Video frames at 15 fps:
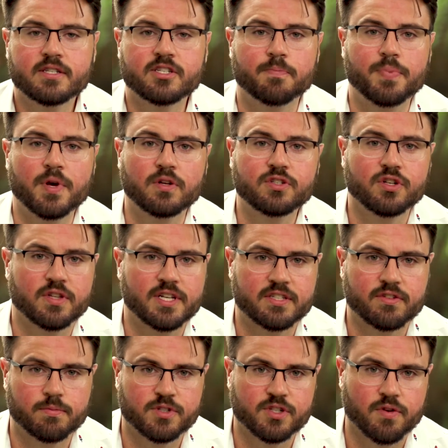to build your
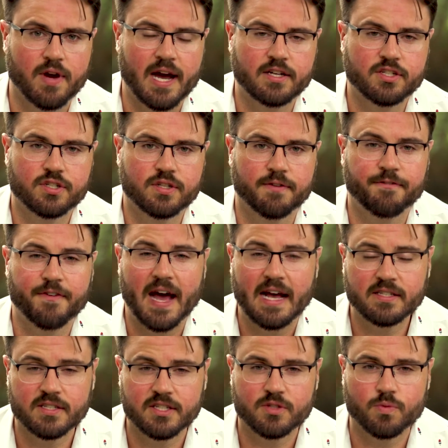list from scratch, the
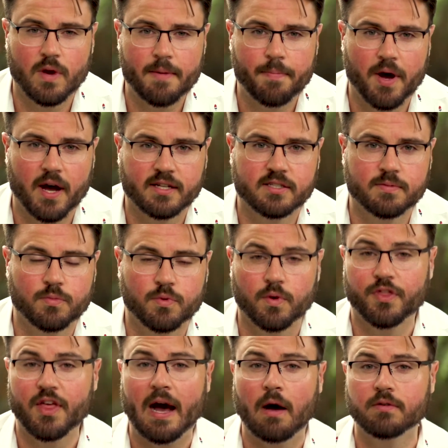fastest way possible
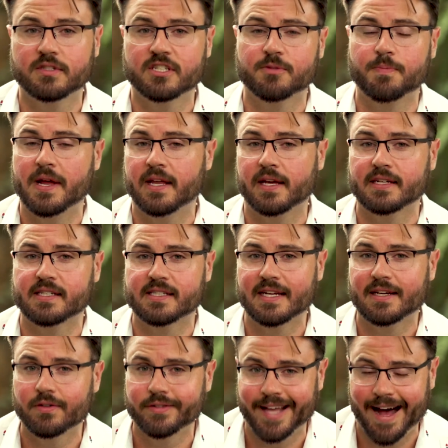without spending a
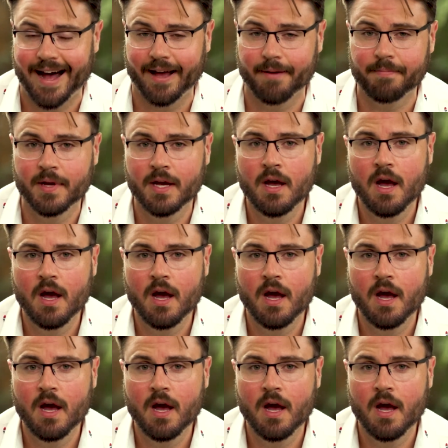single dime